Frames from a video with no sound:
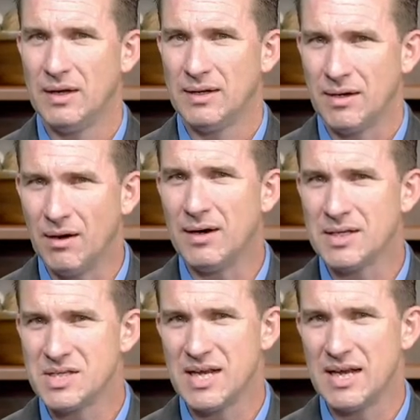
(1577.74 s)

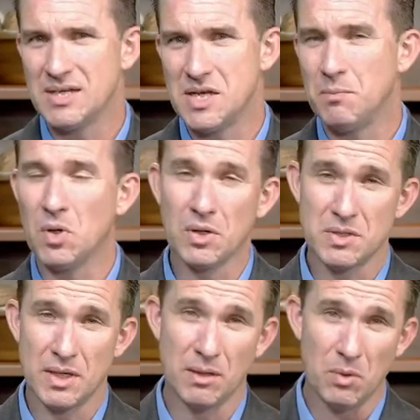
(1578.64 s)
God says in, book
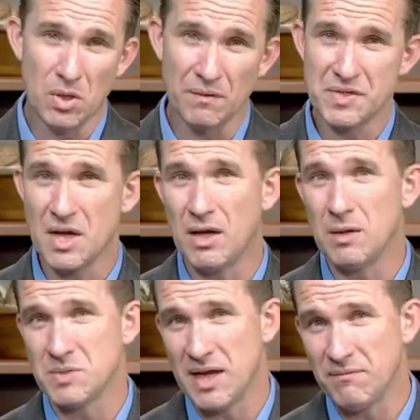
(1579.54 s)
of, in the book of
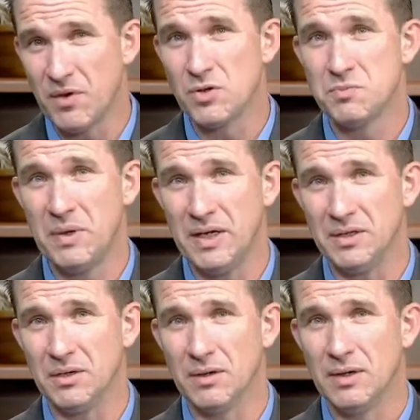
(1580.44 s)
Psalms and 1
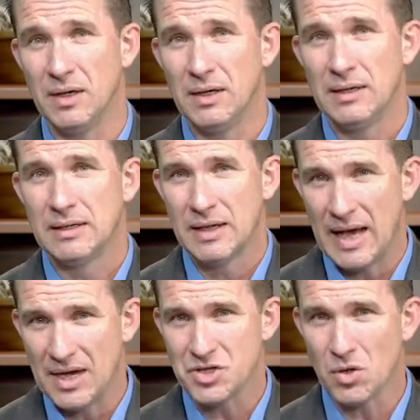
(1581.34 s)
Peter,
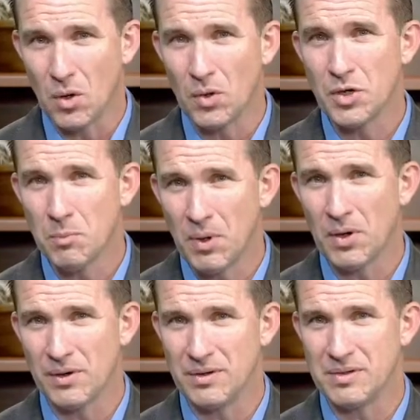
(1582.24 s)
cast all your
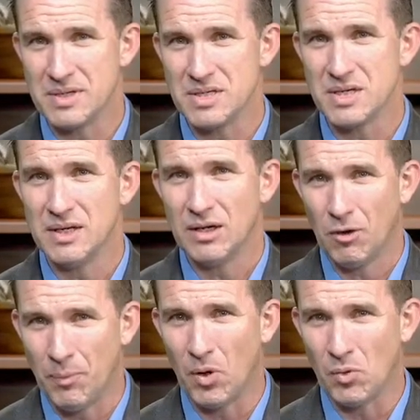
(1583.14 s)
burdens
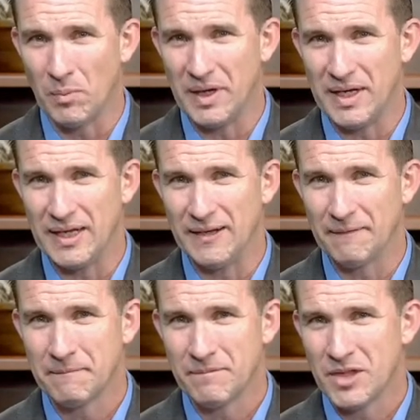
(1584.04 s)
upon me.
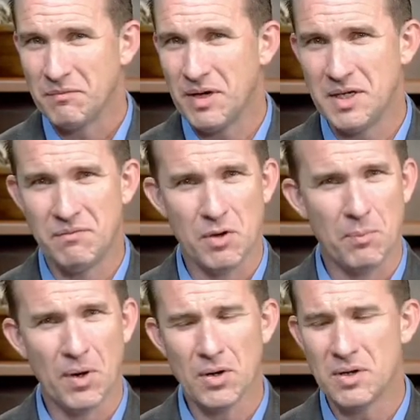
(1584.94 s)
Friend, if you're
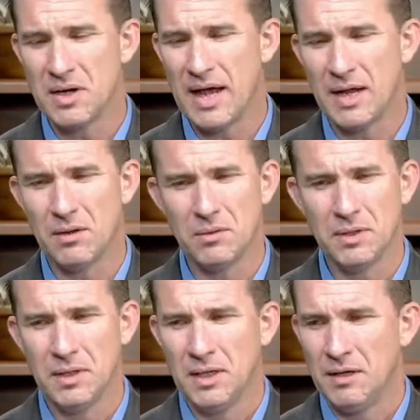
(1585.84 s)
burdened down,
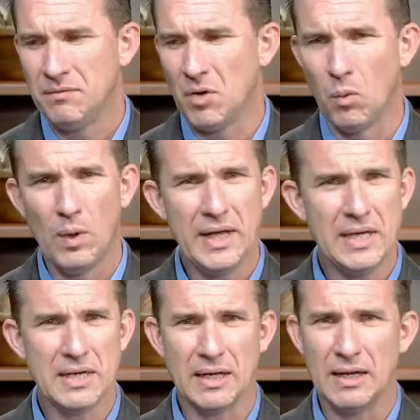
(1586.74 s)
if you're
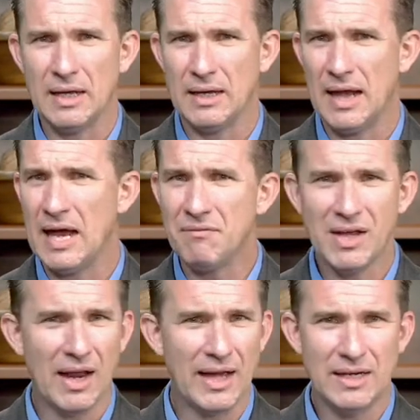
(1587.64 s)
weak and, and
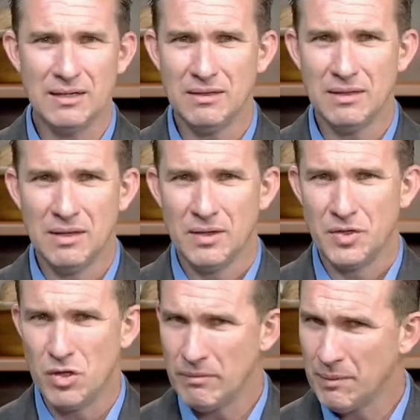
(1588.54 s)
heavy laden,
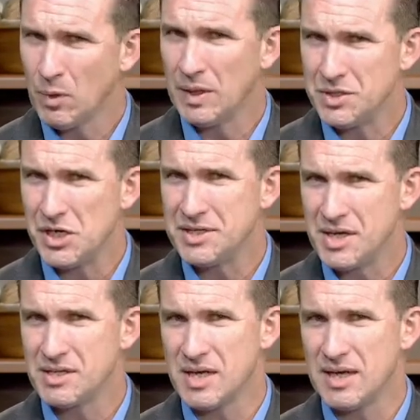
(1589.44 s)
do you remember what
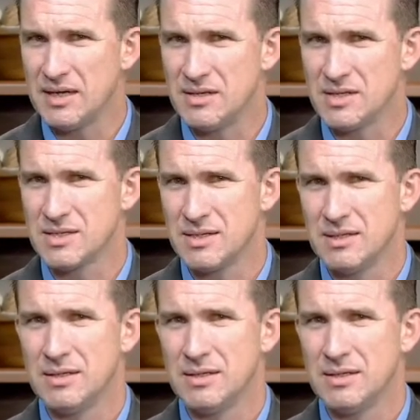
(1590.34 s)
Jesus says?